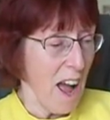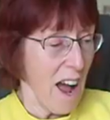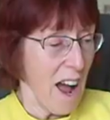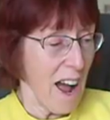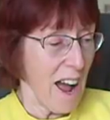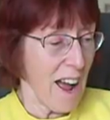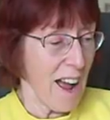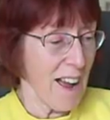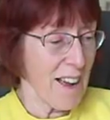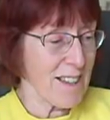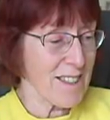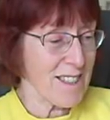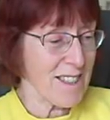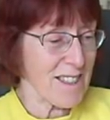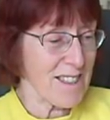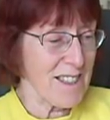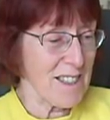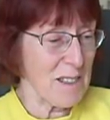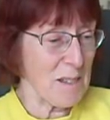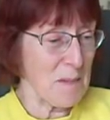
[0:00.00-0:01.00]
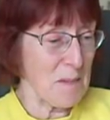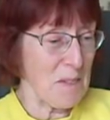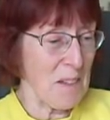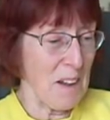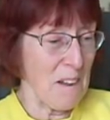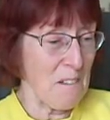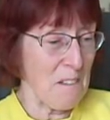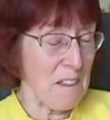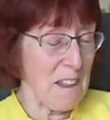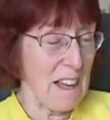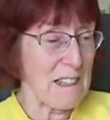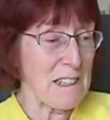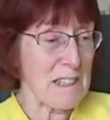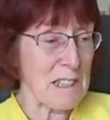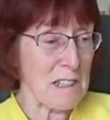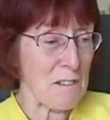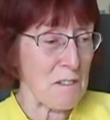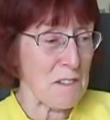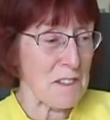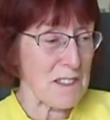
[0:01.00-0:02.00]
and at the
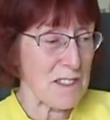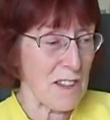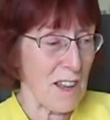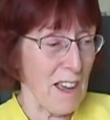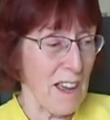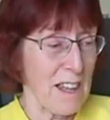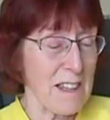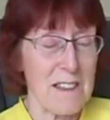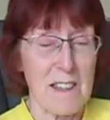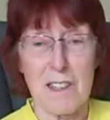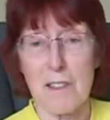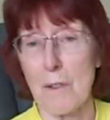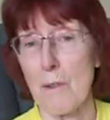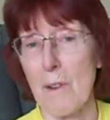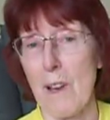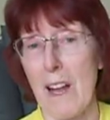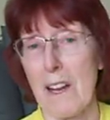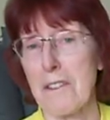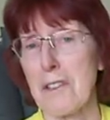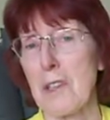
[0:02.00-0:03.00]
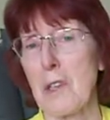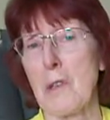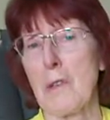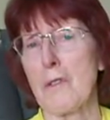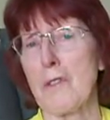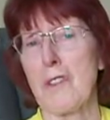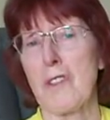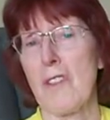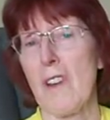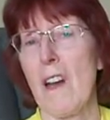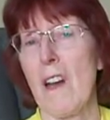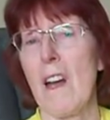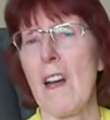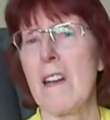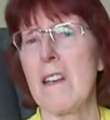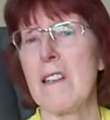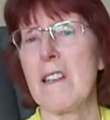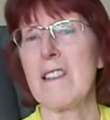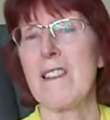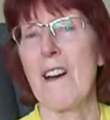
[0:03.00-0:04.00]
end of the day, they'd all had a good
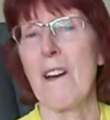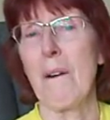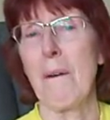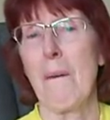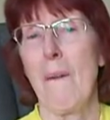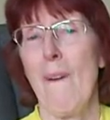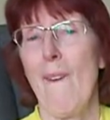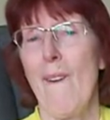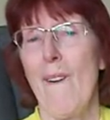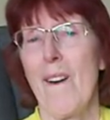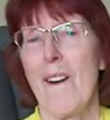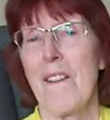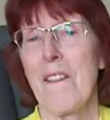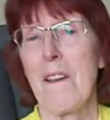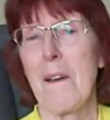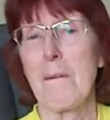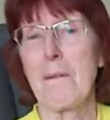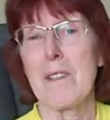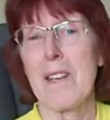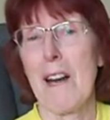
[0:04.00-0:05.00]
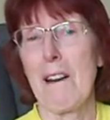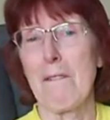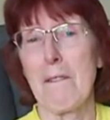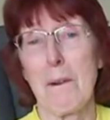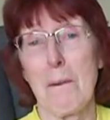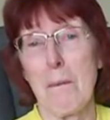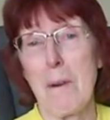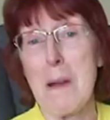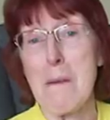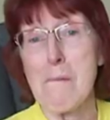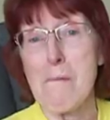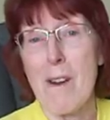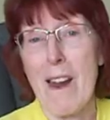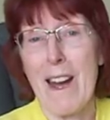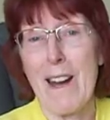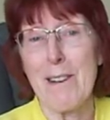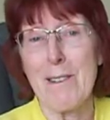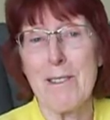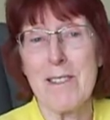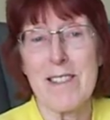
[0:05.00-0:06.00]
day, you know. They would have a whip
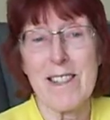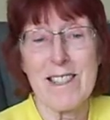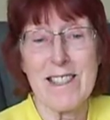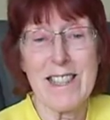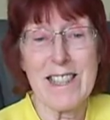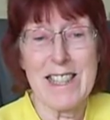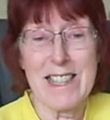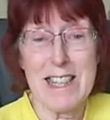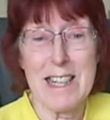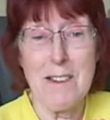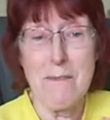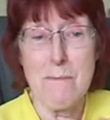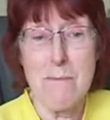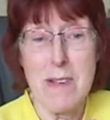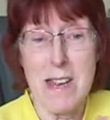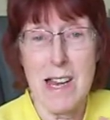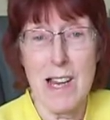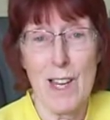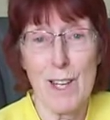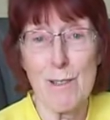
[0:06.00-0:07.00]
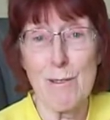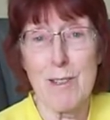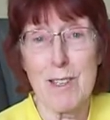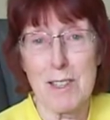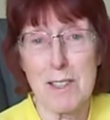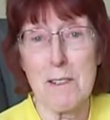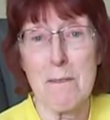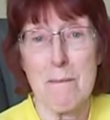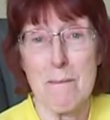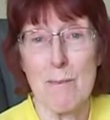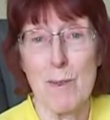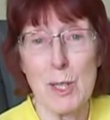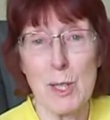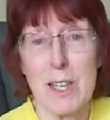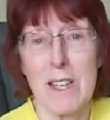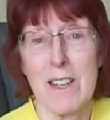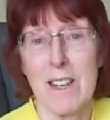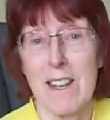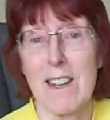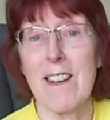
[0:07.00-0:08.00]
round and give me loads of
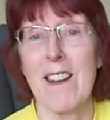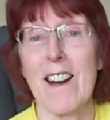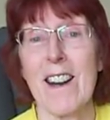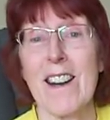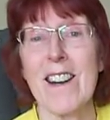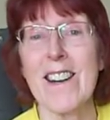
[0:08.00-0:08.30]
money.